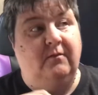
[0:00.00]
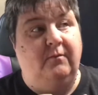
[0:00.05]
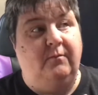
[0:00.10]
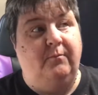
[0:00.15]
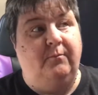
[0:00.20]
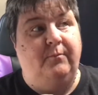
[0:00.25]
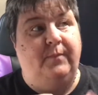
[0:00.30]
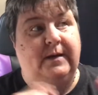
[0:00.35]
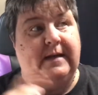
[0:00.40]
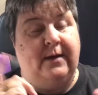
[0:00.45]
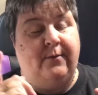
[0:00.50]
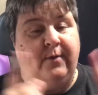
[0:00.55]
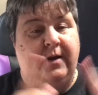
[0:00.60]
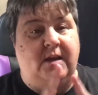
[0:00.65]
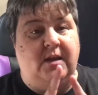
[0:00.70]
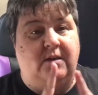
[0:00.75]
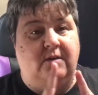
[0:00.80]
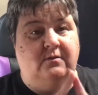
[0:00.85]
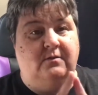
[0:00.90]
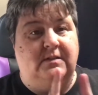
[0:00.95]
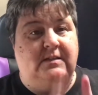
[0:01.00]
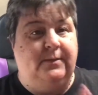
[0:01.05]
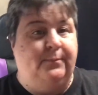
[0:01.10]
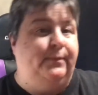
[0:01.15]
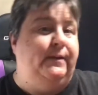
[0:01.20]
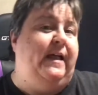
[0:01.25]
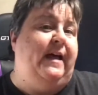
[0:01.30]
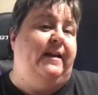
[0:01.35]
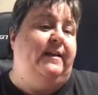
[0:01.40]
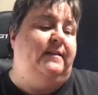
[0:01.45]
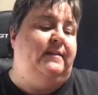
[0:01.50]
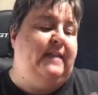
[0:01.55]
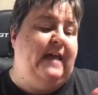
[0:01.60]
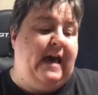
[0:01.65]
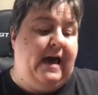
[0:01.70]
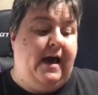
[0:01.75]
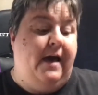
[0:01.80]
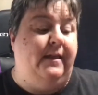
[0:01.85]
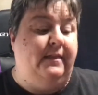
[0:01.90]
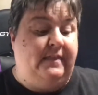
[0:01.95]
but I want to use the blend.
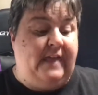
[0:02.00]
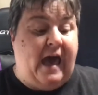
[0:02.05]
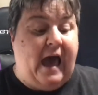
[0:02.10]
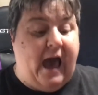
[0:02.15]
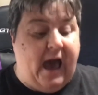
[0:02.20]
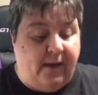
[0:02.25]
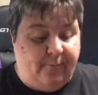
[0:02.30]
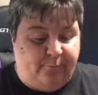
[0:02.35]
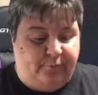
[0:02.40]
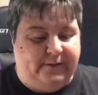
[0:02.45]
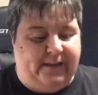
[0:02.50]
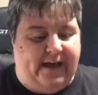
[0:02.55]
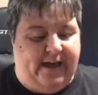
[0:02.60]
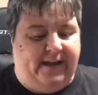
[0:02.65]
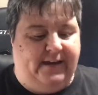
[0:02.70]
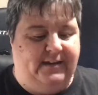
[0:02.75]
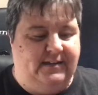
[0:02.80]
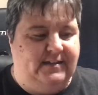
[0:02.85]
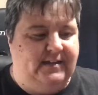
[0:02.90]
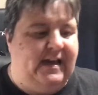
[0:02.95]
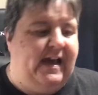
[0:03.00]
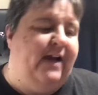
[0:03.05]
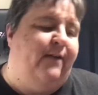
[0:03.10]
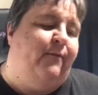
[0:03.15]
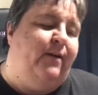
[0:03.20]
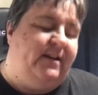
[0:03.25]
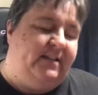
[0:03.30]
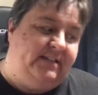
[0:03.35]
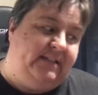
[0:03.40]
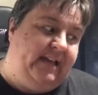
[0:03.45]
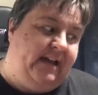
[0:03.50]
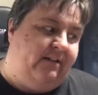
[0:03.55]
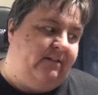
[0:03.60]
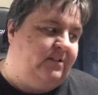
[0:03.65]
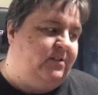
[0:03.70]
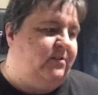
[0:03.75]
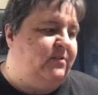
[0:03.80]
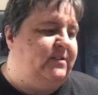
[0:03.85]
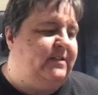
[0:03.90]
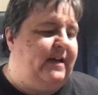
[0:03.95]
That blend. I want to see how it
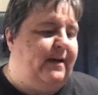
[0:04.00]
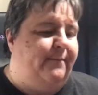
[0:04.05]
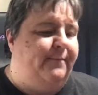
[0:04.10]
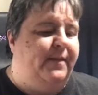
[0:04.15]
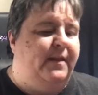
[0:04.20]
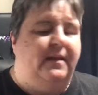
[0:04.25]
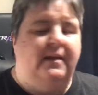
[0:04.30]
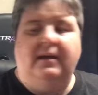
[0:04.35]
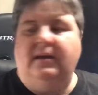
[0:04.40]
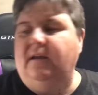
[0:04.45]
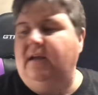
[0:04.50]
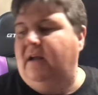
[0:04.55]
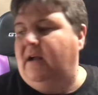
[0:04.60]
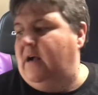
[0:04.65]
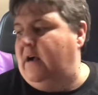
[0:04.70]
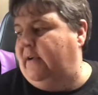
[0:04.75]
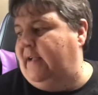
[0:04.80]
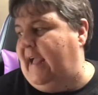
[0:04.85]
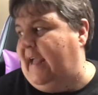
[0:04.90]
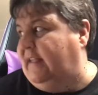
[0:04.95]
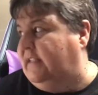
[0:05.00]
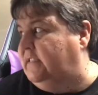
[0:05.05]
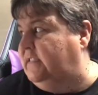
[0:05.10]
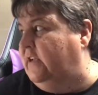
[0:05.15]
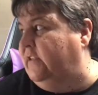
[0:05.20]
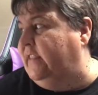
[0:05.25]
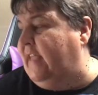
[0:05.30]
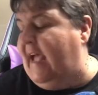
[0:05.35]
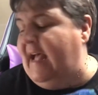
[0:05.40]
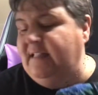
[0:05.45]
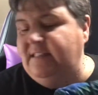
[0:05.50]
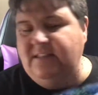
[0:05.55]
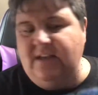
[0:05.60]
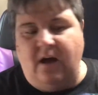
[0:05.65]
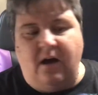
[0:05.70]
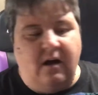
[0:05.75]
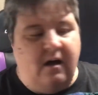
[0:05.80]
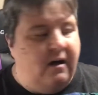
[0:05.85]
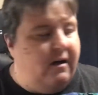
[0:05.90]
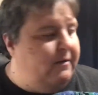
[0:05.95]
turns out. Okay, so that's
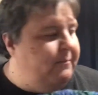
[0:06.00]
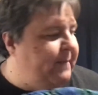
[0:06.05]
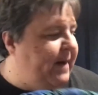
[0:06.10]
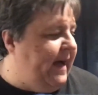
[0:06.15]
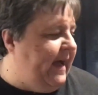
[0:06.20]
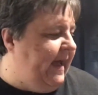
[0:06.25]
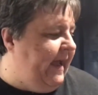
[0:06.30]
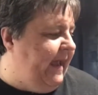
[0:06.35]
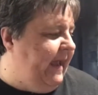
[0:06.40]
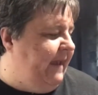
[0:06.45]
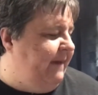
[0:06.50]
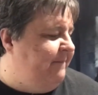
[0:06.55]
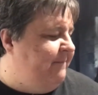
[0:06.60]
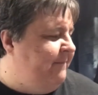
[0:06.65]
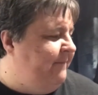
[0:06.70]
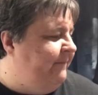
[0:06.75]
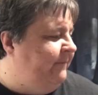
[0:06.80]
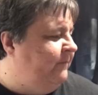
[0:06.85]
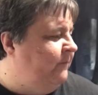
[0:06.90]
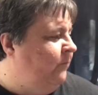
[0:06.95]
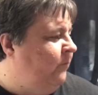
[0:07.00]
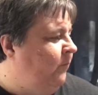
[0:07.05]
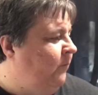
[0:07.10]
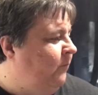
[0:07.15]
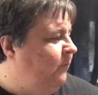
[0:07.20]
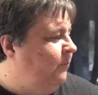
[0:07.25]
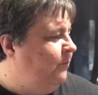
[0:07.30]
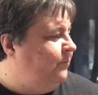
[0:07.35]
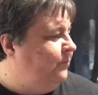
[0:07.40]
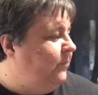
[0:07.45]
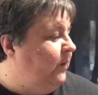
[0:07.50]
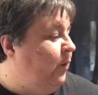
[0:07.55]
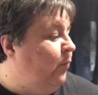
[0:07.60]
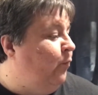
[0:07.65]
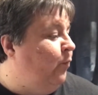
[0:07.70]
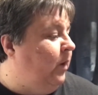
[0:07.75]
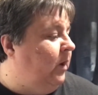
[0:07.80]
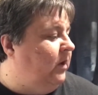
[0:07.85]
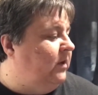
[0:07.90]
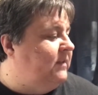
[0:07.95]
all my
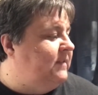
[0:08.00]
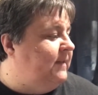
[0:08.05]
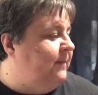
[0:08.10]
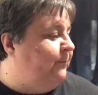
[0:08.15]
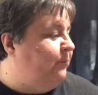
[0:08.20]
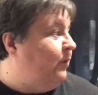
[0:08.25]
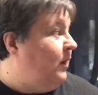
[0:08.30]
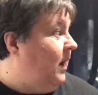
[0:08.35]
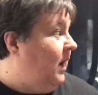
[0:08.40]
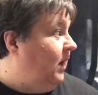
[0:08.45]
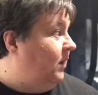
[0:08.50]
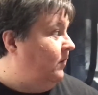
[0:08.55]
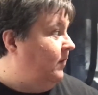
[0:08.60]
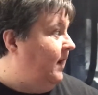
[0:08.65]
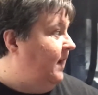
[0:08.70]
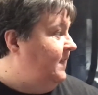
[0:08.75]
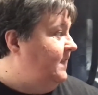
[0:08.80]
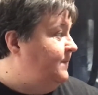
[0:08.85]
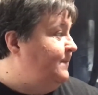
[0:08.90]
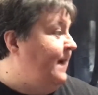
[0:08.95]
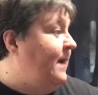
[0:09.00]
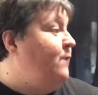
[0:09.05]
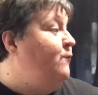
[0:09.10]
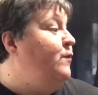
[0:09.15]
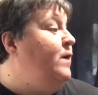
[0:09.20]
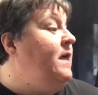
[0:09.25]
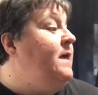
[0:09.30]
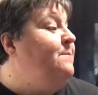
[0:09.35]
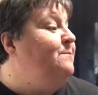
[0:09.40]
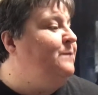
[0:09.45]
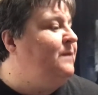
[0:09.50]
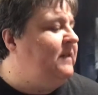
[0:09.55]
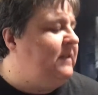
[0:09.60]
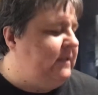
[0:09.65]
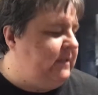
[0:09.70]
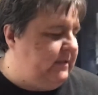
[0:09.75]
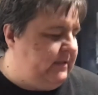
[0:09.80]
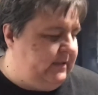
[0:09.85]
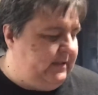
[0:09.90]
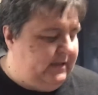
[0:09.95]
works in progress, my
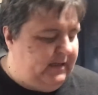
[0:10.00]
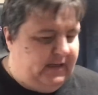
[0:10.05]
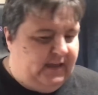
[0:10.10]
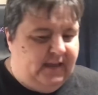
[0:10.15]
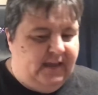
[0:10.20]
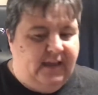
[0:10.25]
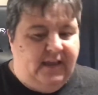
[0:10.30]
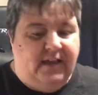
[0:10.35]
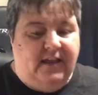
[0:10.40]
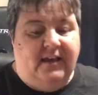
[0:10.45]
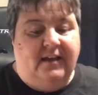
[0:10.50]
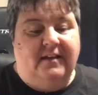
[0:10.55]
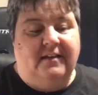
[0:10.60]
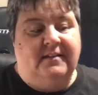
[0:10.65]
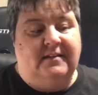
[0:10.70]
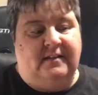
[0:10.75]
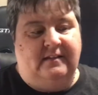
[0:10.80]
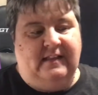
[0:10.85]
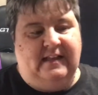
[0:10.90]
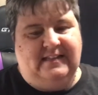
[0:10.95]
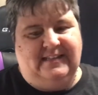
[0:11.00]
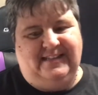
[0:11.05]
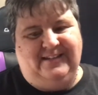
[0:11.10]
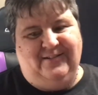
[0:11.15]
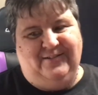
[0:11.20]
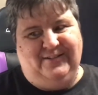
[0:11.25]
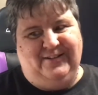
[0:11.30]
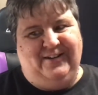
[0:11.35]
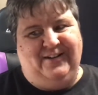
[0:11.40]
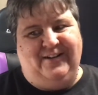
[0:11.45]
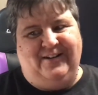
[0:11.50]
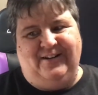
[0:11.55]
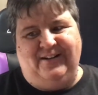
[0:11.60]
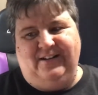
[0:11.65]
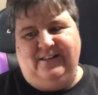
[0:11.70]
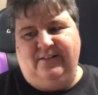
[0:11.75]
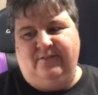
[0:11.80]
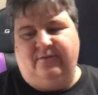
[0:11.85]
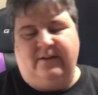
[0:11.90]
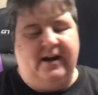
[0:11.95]
whips. So let's go to
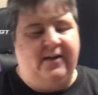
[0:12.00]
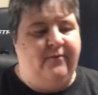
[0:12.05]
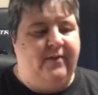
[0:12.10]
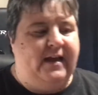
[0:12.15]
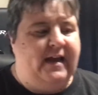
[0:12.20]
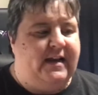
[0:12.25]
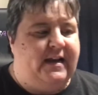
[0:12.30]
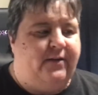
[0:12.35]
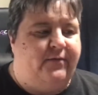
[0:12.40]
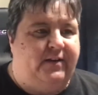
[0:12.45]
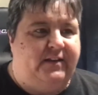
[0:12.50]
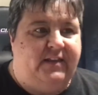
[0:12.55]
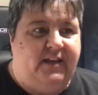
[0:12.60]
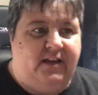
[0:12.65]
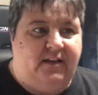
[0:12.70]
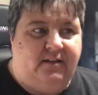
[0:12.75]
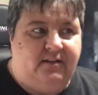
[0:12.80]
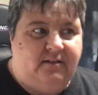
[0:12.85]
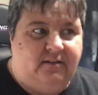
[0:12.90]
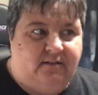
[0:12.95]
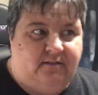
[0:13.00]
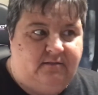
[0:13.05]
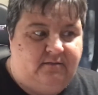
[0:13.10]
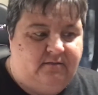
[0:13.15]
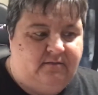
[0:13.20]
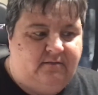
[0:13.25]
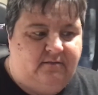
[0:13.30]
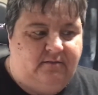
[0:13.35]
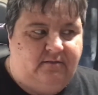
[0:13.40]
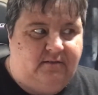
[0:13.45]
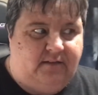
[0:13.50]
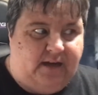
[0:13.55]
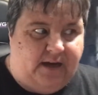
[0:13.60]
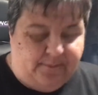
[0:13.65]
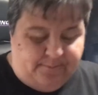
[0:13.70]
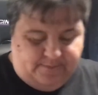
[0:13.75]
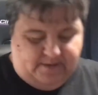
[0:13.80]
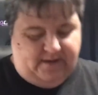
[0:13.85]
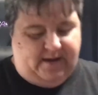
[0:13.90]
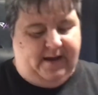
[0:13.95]
haul, right? We got everything?
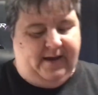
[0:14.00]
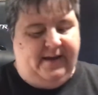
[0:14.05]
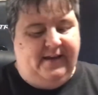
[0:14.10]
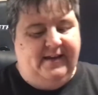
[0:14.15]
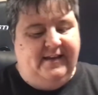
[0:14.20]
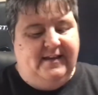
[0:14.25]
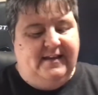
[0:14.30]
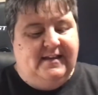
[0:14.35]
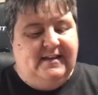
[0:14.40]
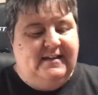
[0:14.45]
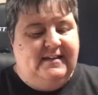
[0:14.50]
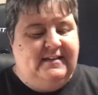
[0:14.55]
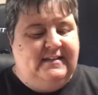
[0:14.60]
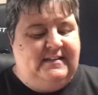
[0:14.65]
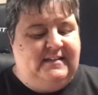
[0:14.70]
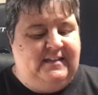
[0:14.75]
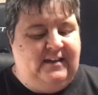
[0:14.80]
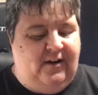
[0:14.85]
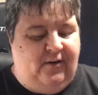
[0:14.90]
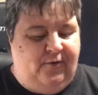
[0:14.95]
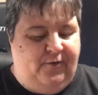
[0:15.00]
Yep, okay. So,